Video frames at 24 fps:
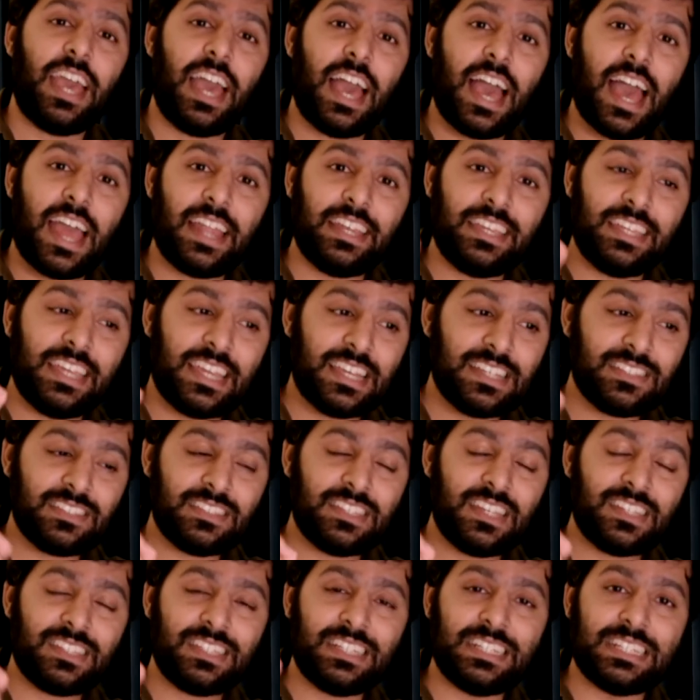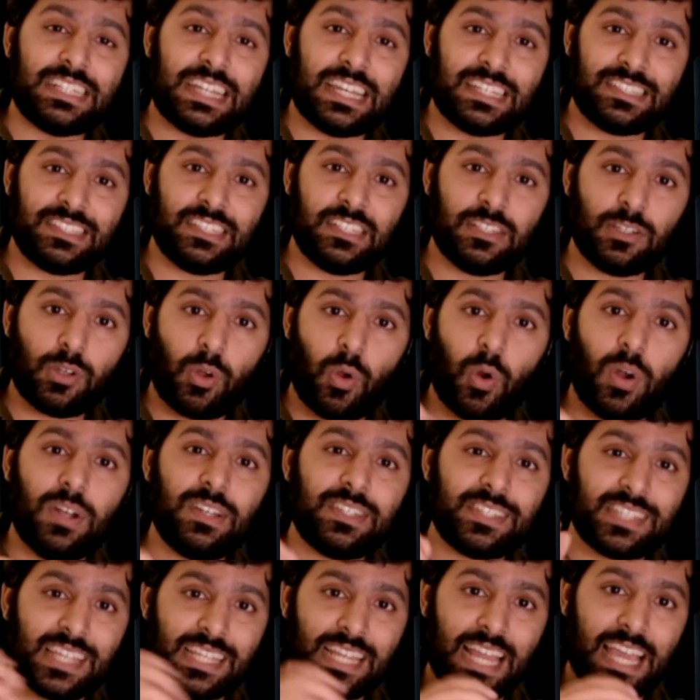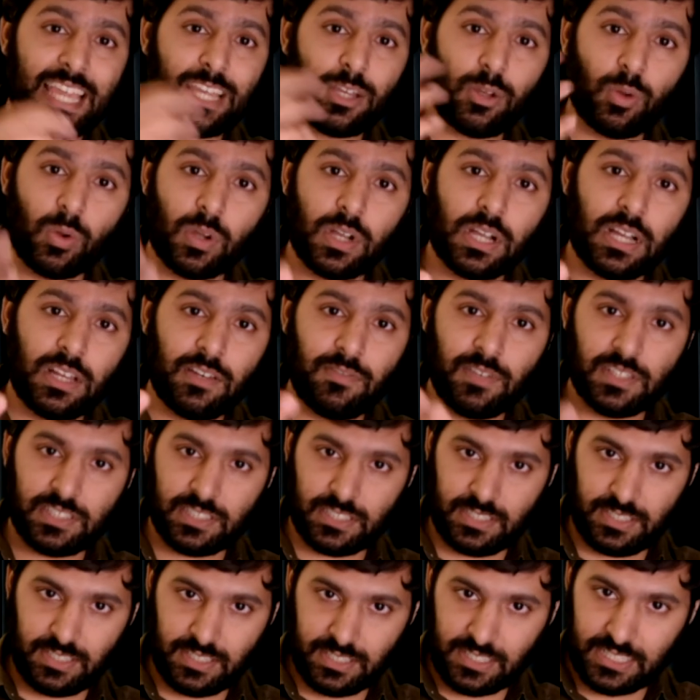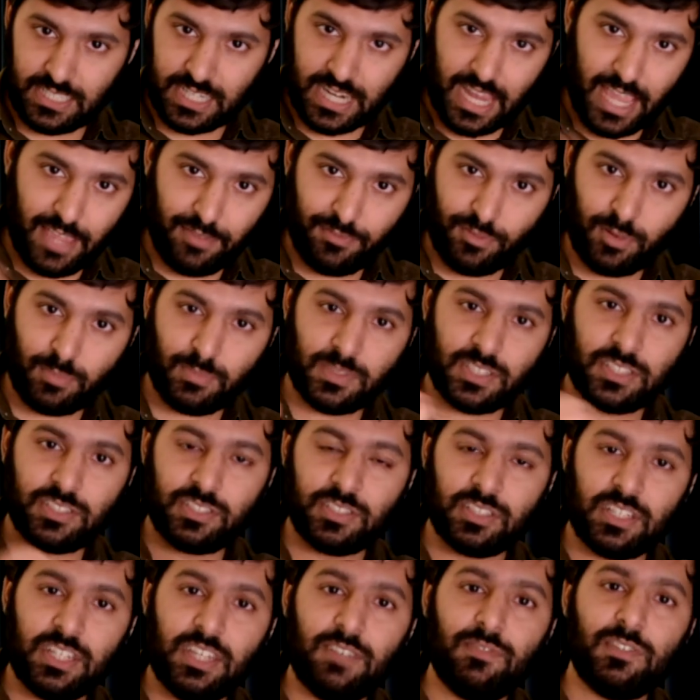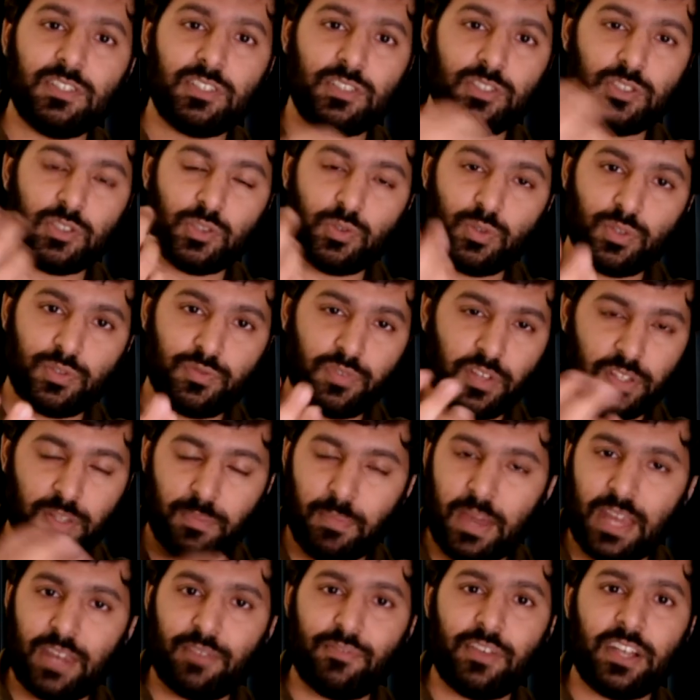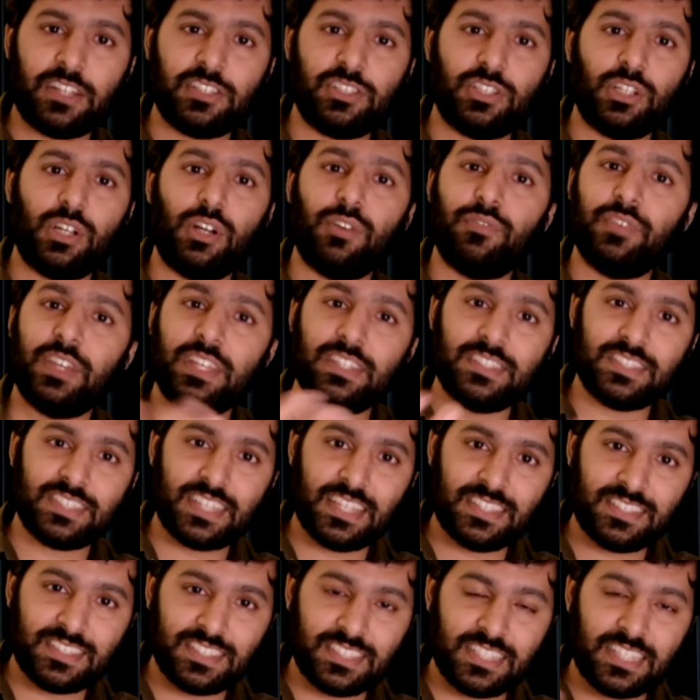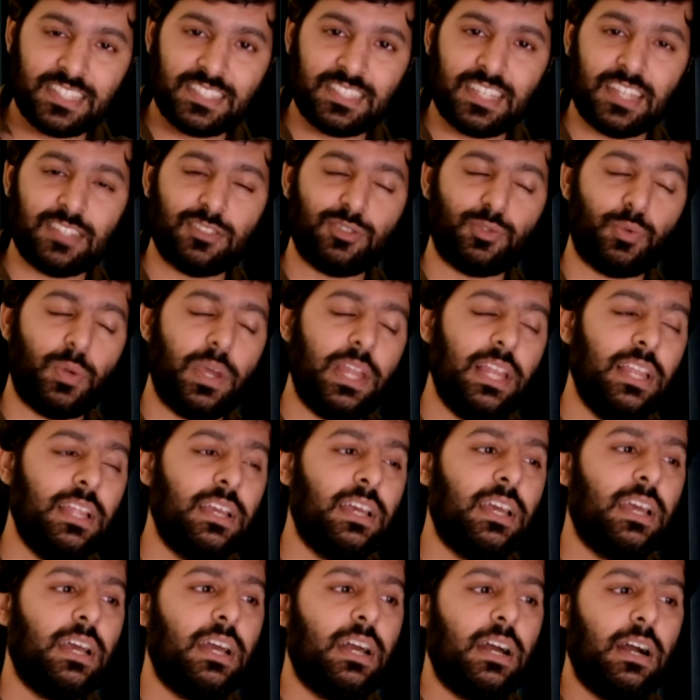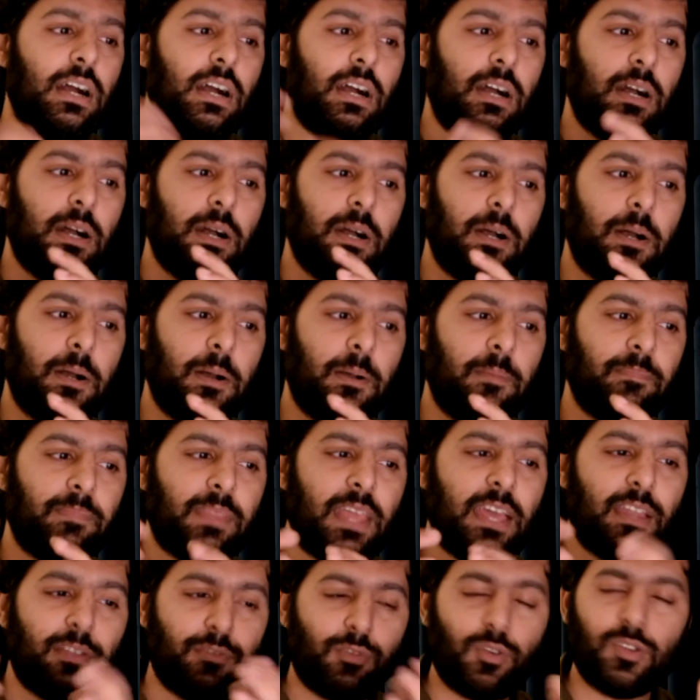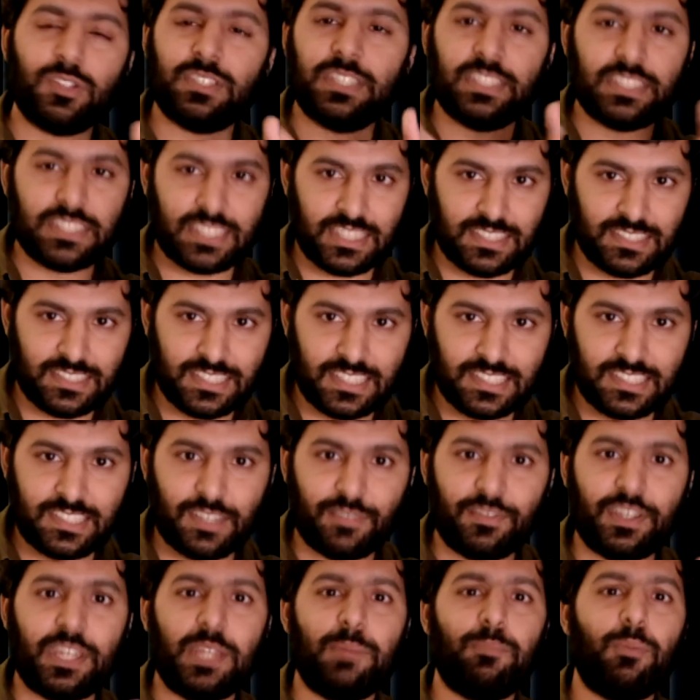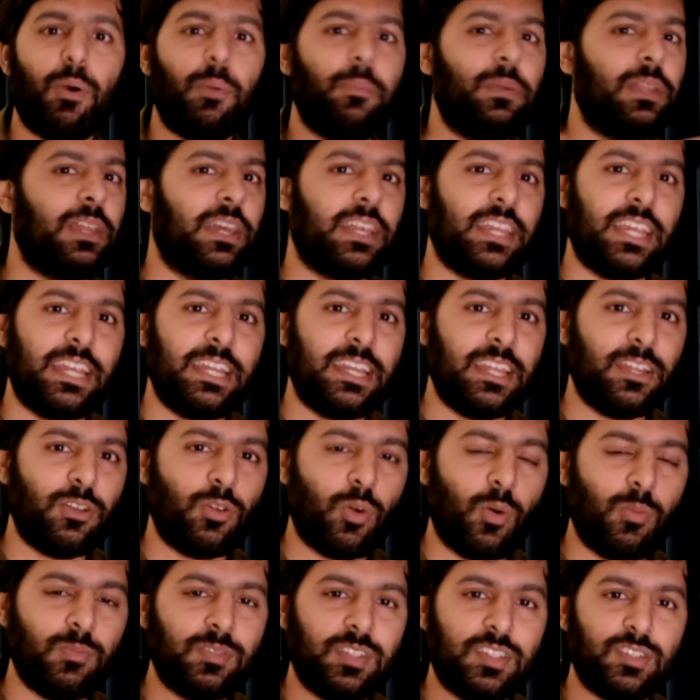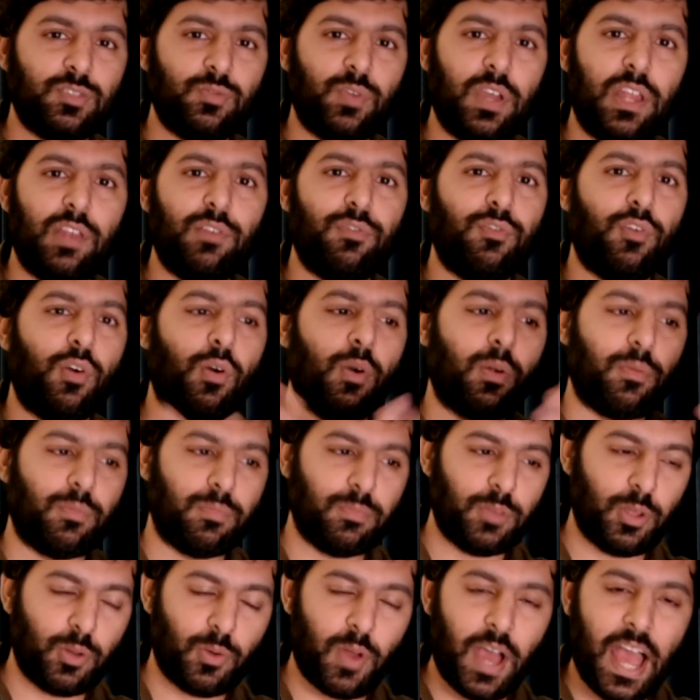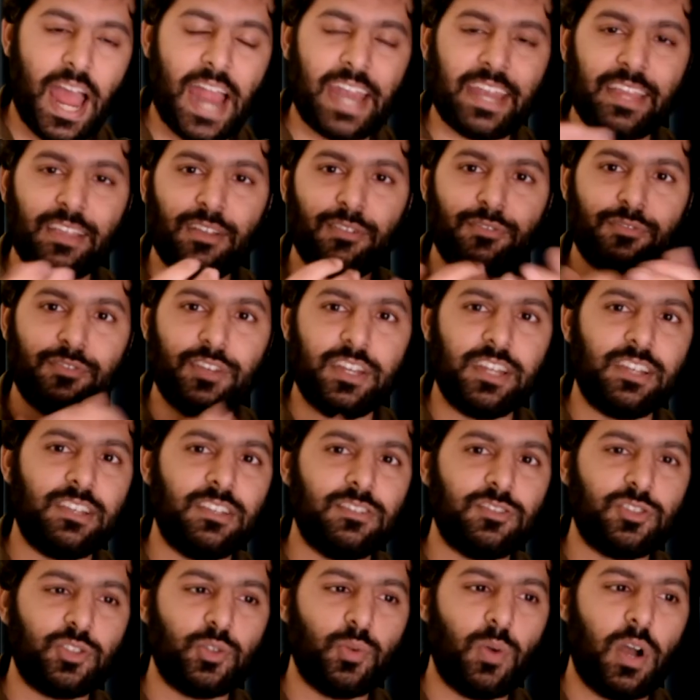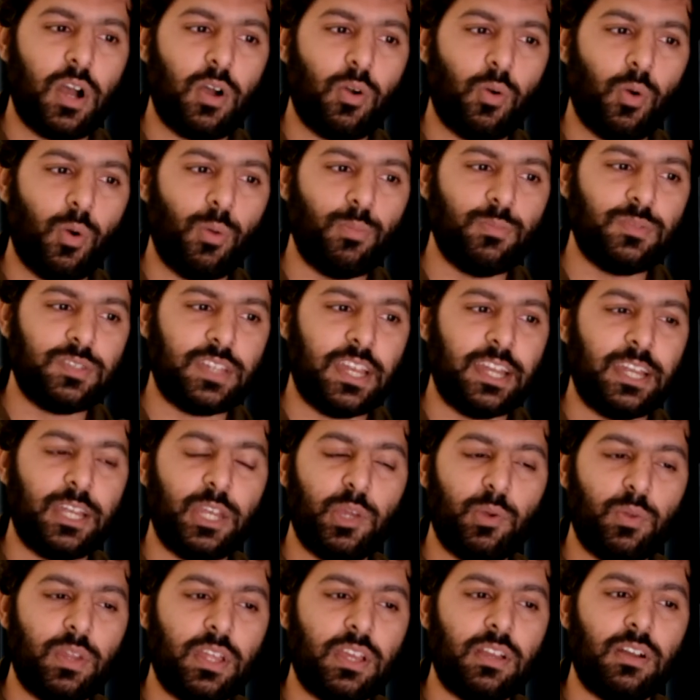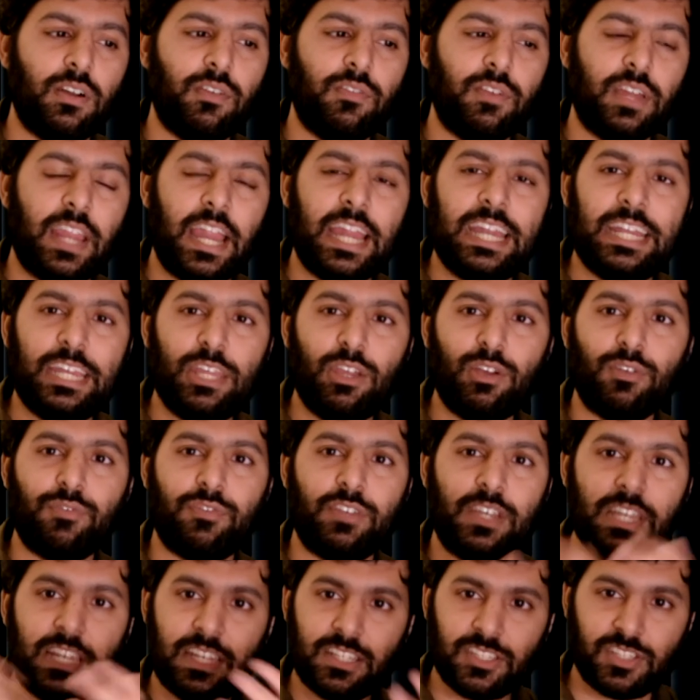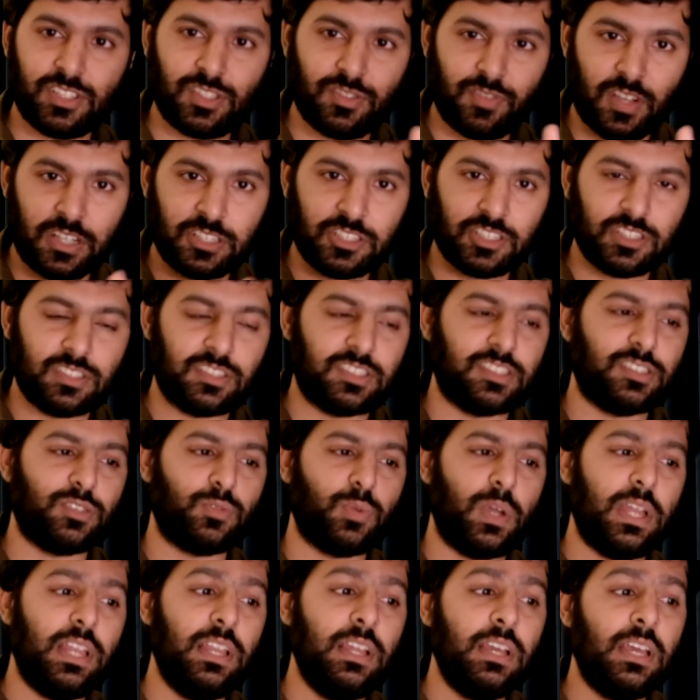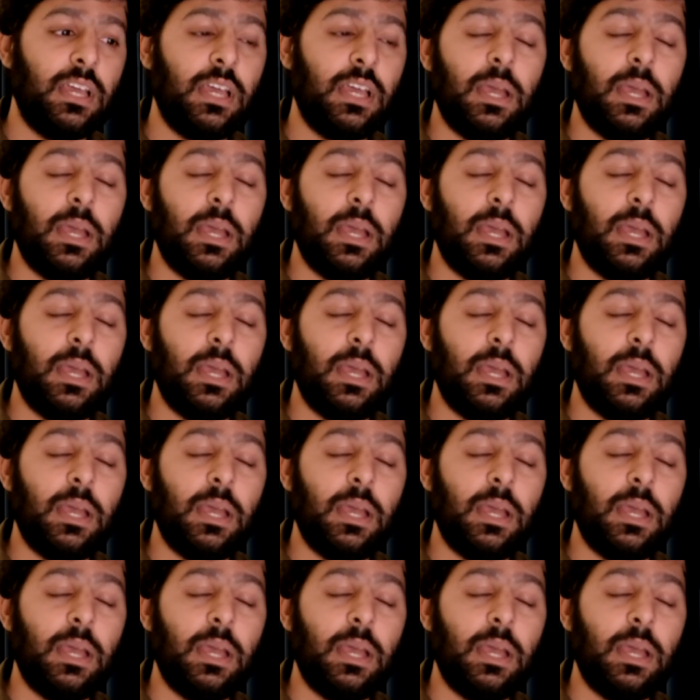And yes, there's a resin called Salai Gugal, which is derived from this tree, which is used for the manufacturing of incense sticks as well. And of course, incense sticks are very popular in Indian homes as well for, you know, adding a fragrance to our homes and during a variety of religious functions as well.